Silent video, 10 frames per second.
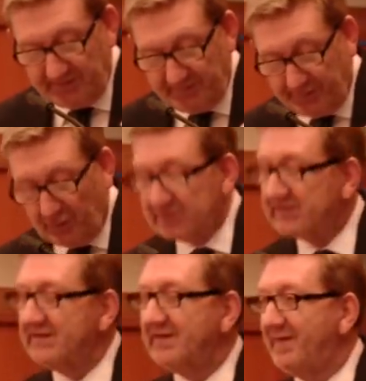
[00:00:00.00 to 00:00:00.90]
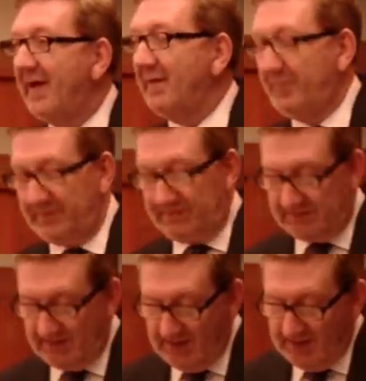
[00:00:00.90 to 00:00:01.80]
and forcing developers
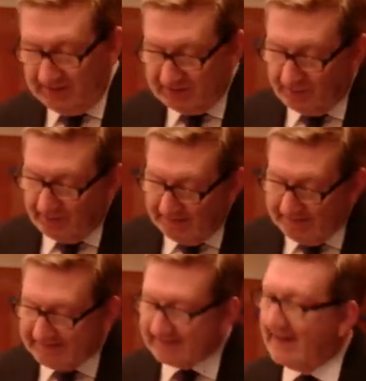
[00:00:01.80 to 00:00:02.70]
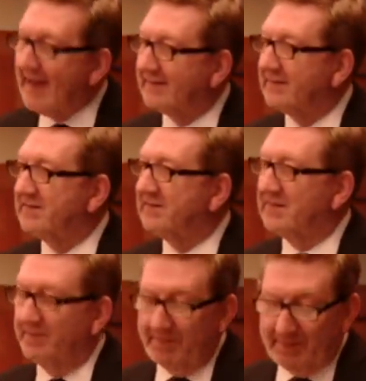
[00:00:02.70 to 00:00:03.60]
to release land to
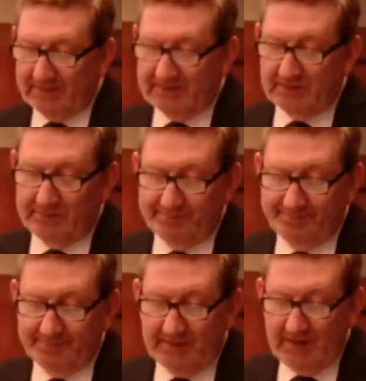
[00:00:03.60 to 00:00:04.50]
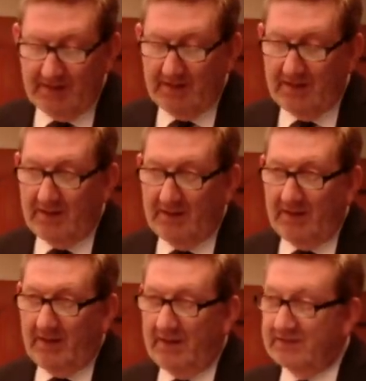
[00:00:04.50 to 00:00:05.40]
be built on.
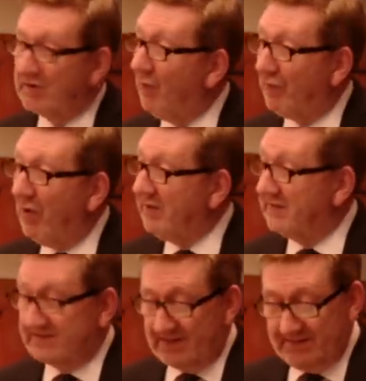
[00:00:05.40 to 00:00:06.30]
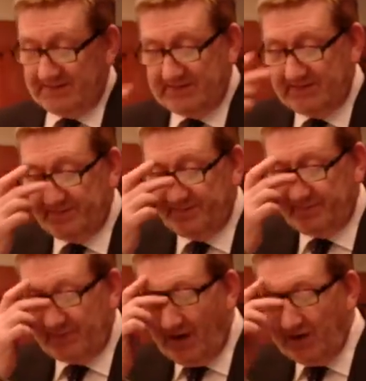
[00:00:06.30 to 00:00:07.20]
It's not rocket science.
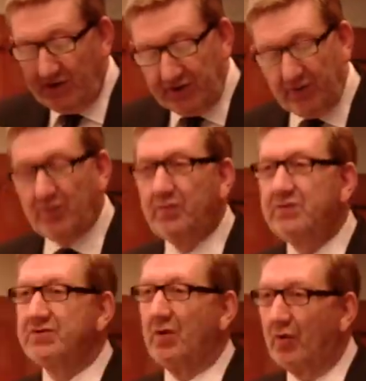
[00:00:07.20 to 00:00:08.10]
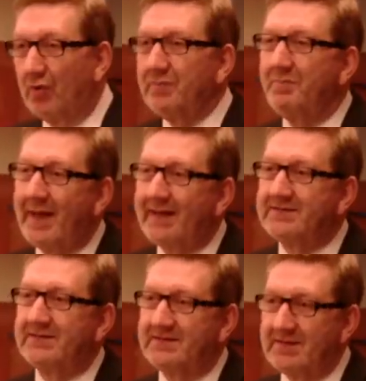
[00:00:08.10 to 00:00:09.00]
A huge unmet
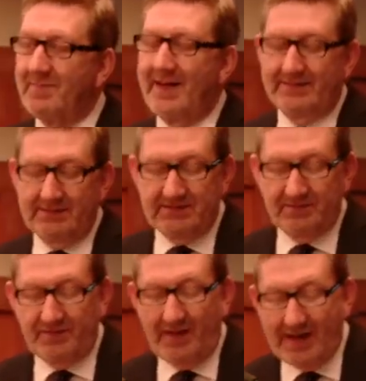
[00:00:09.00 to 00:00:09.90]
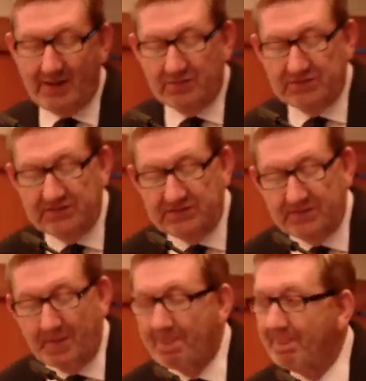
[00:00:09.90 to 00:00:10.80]
demand for houses,
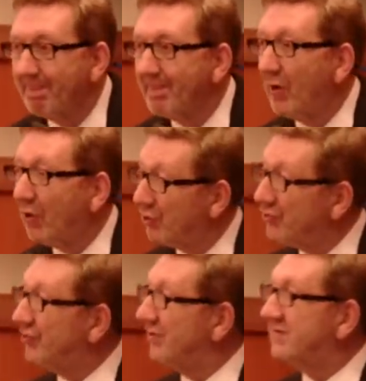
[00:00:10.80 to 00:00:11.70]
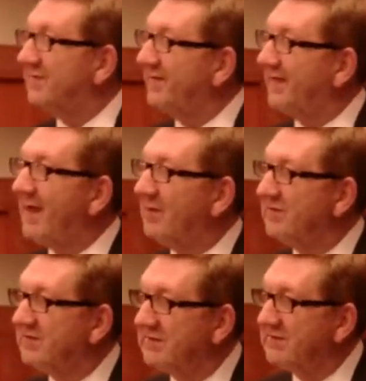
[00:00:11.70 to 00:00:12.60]
hundreds of
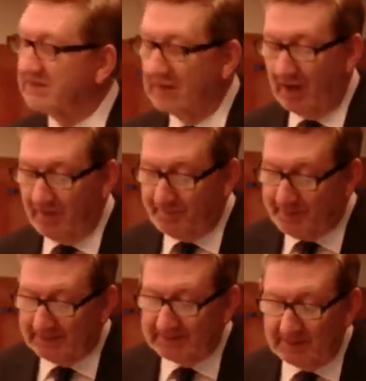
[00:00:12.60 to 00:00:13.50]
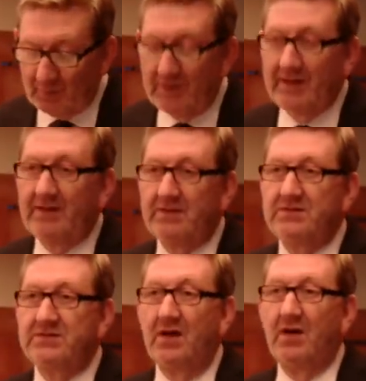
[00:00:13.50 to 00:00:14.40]
thousands of building
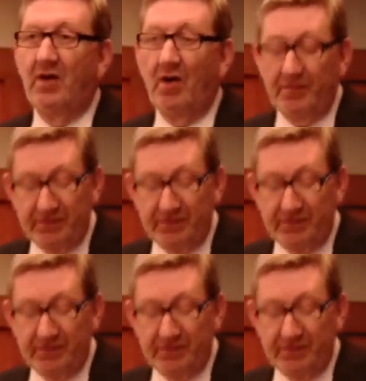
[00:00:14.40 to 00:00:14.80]
workers on